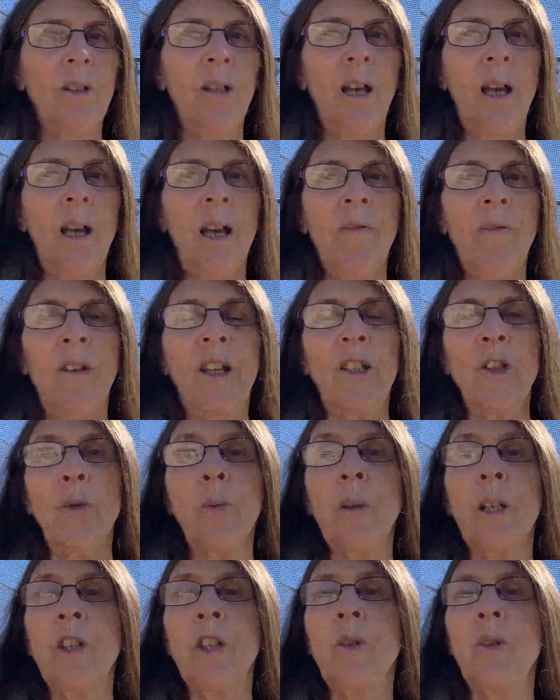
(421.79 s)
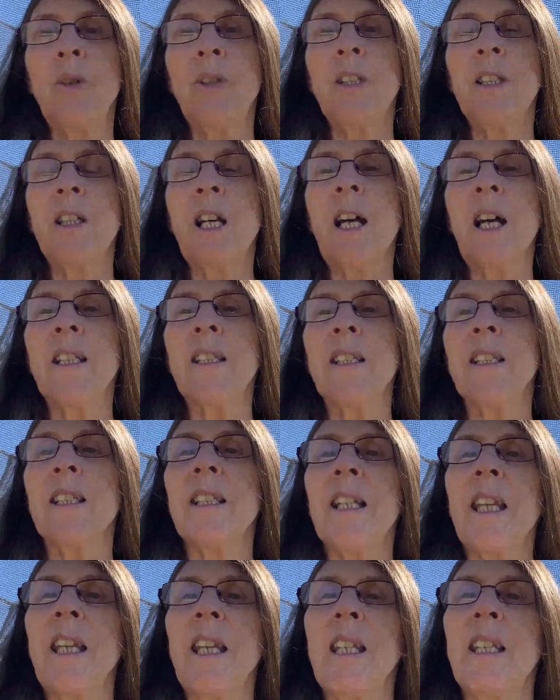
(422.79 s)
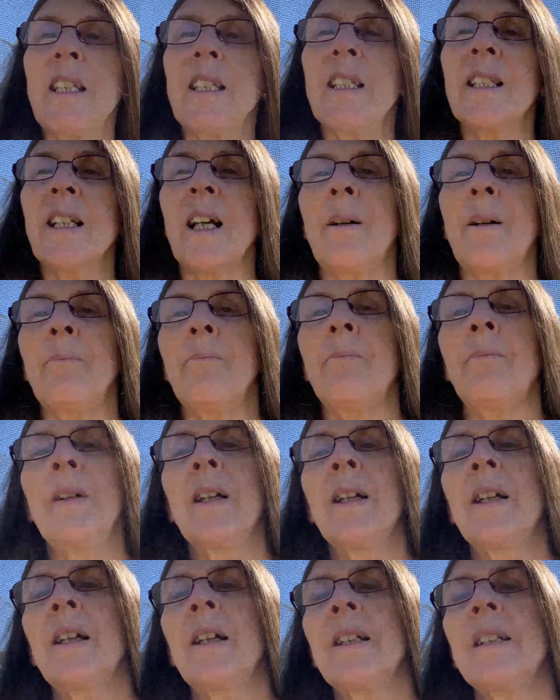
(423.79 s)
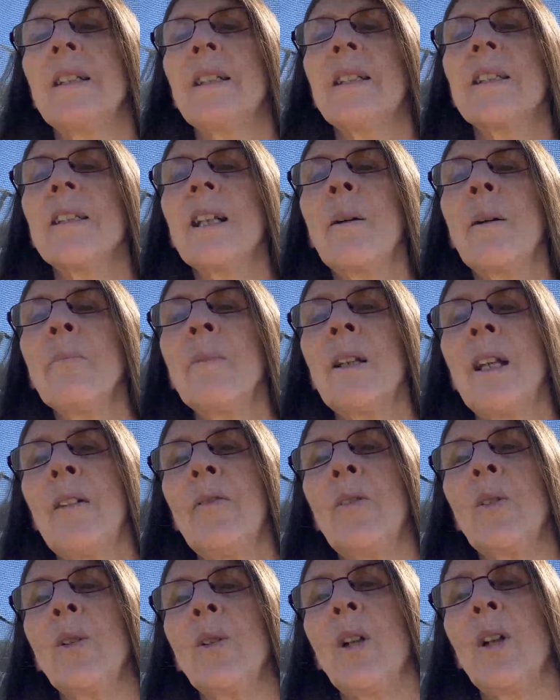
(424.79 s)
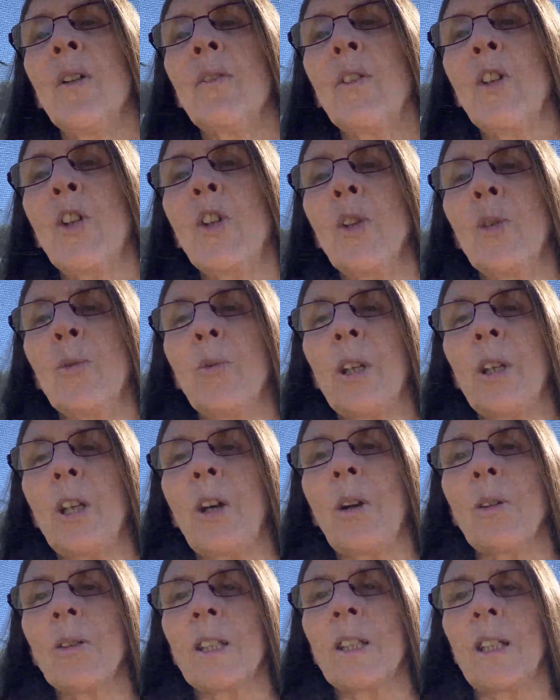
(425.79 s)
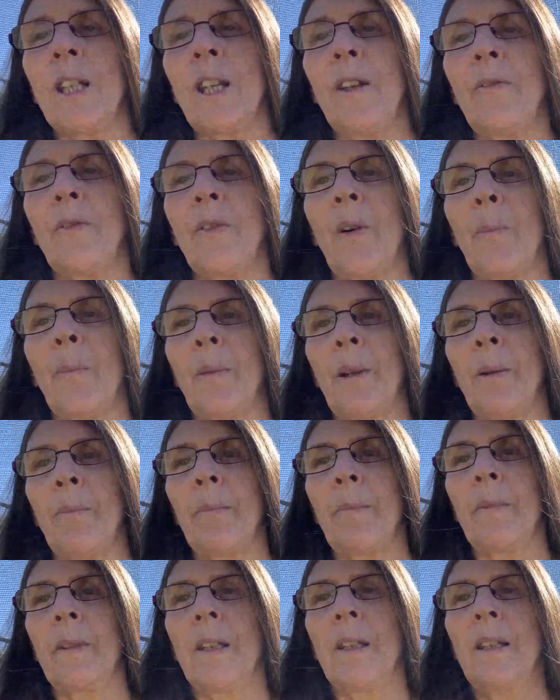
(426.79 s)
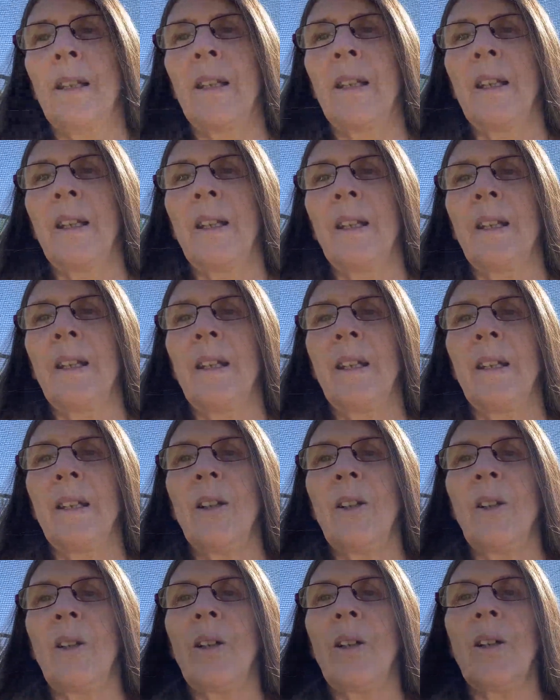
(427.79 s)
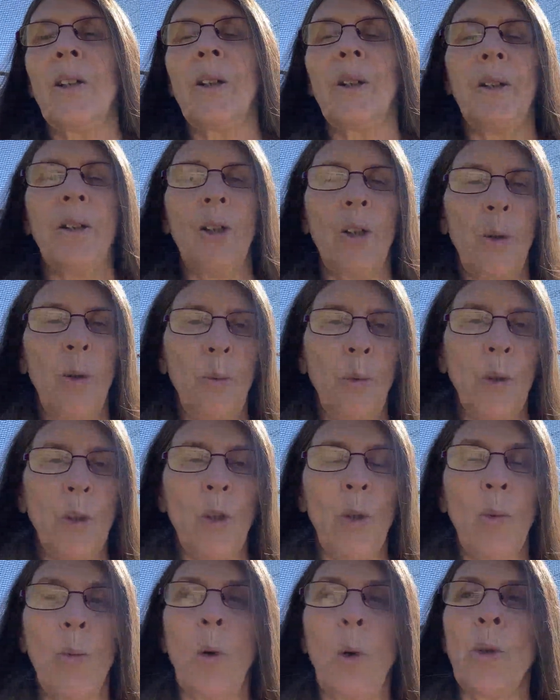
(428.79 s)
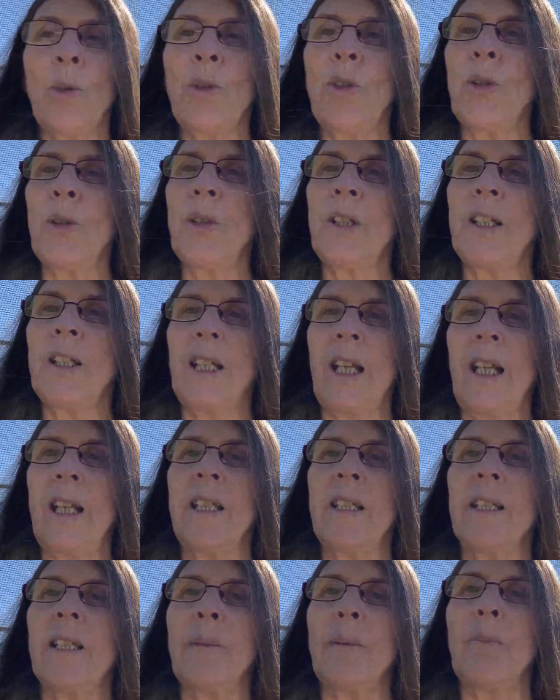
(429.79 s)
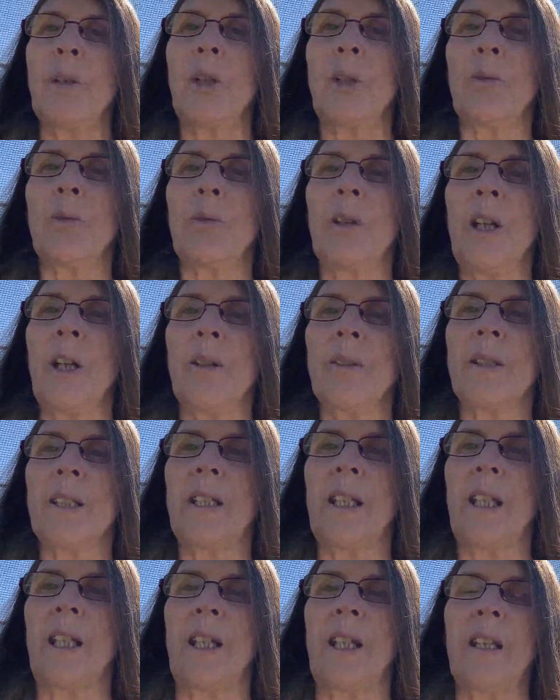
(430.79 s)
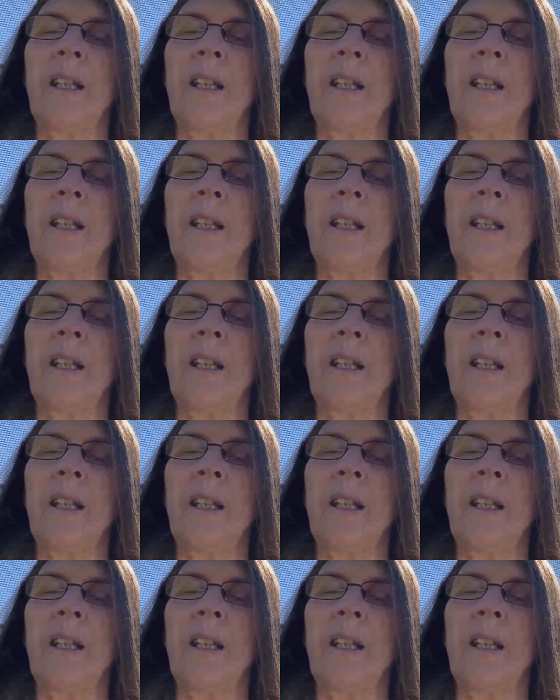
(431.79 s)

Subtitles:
eventually you start seeing some level of curiosity from them. You want to see some curiosity,